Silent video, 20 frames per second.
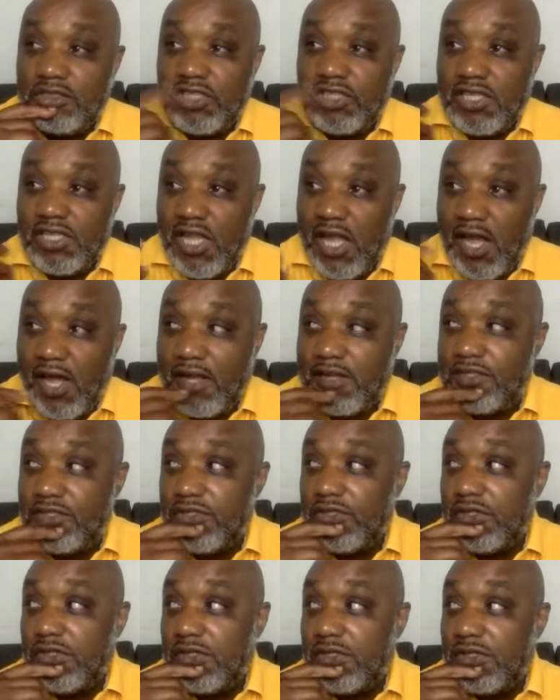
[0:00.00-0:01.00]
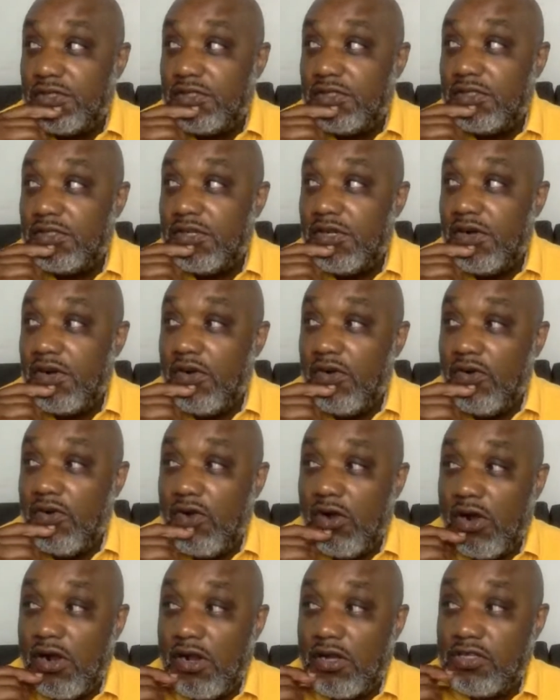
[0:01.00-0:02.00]
gelato,
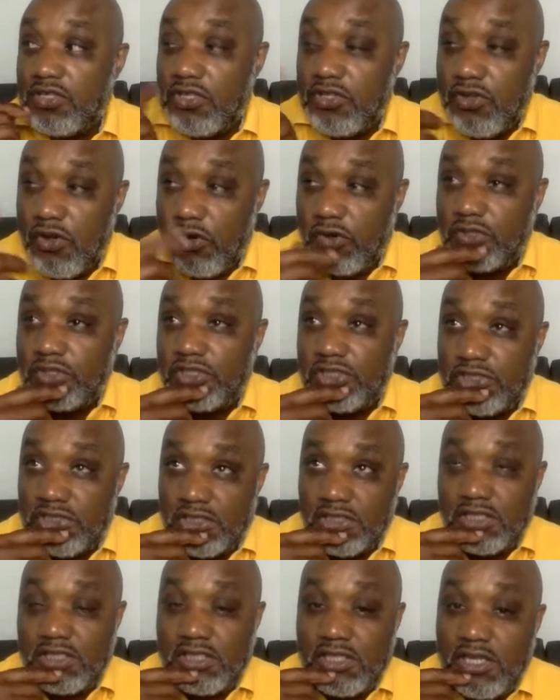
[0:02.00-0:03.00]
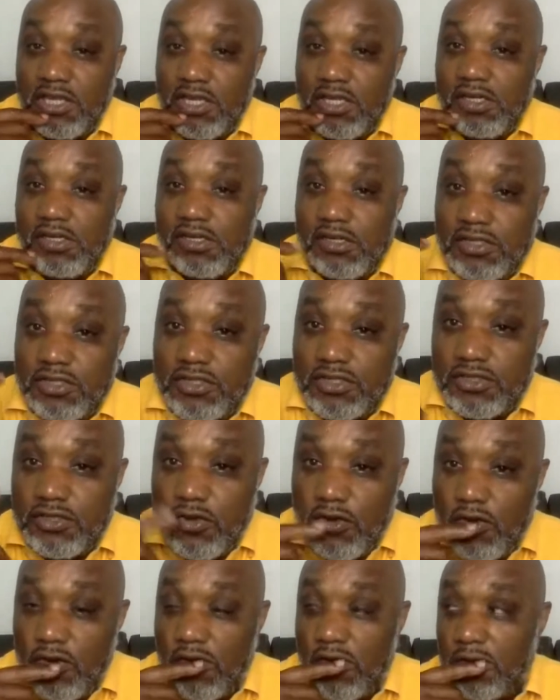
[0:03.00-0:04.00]
or lotion, or
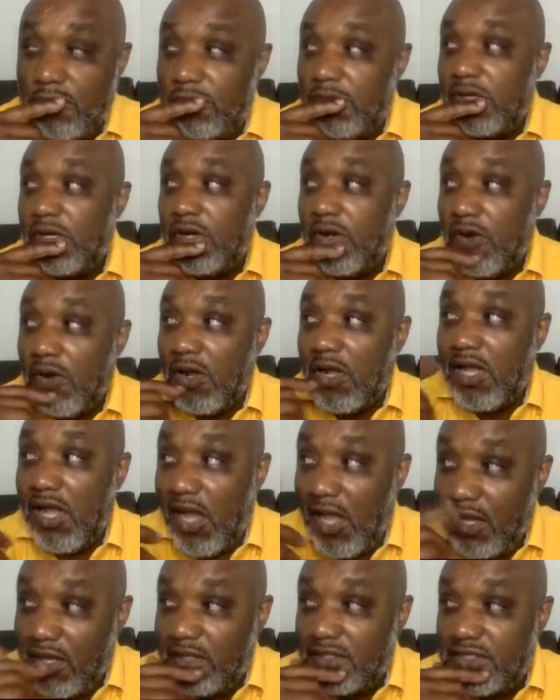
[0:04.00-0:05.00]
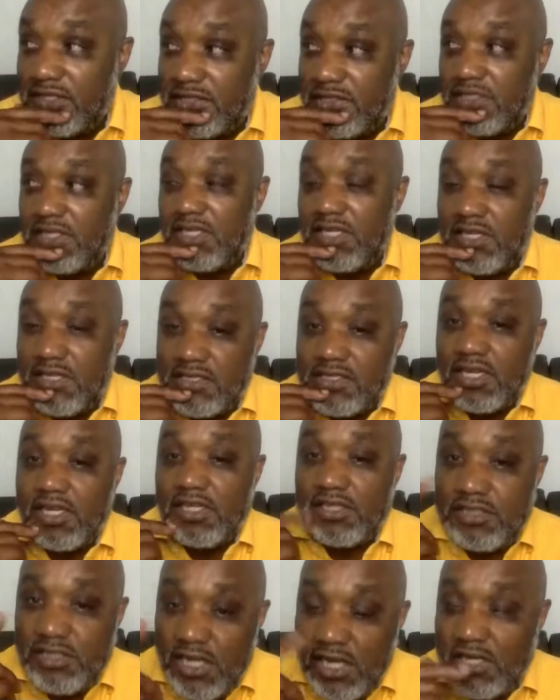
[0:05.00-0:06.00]
soap, or cottage
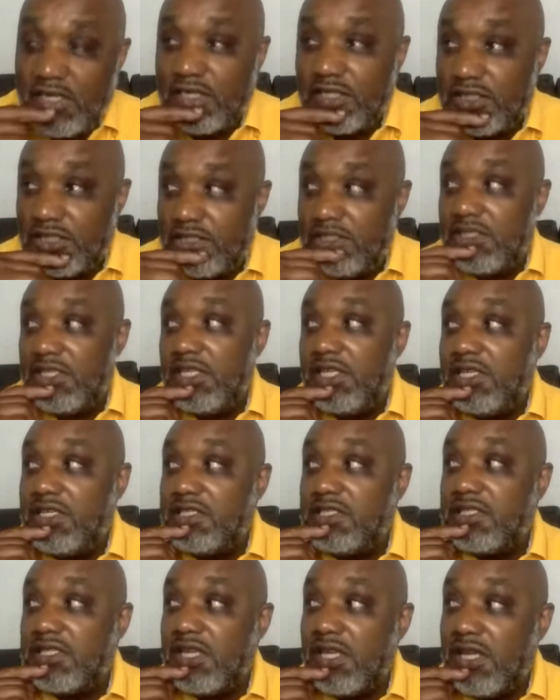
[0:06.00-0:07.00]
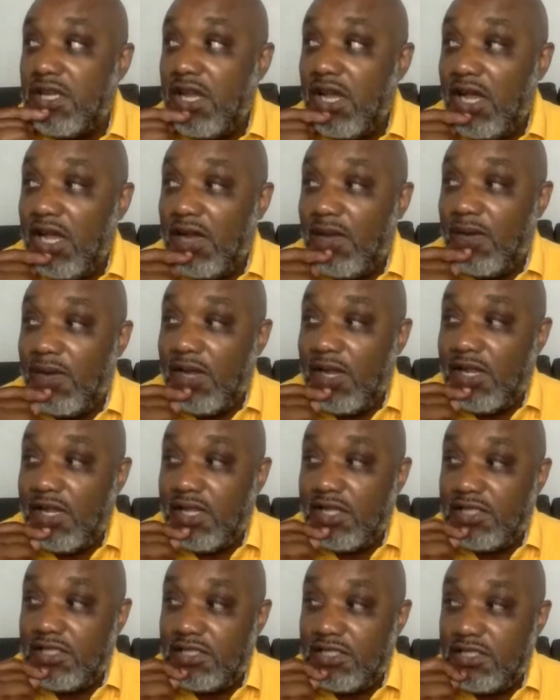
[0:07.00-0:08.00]
cheese, cheddar cheese. Uh, what
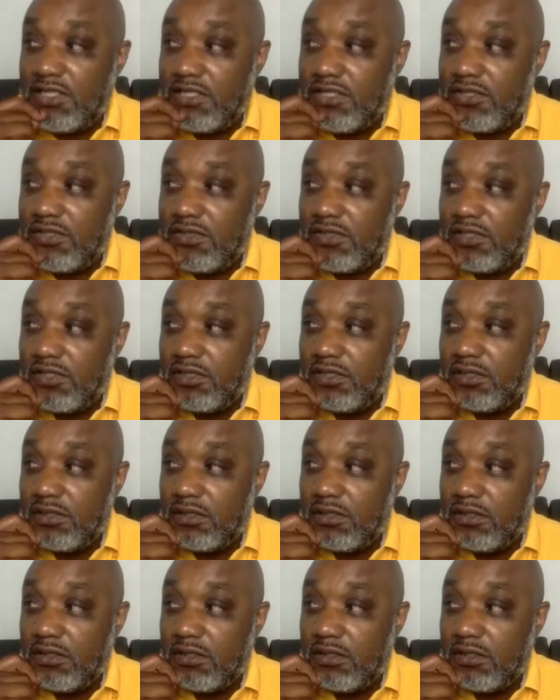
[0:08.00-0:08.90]
other cheese, Judy?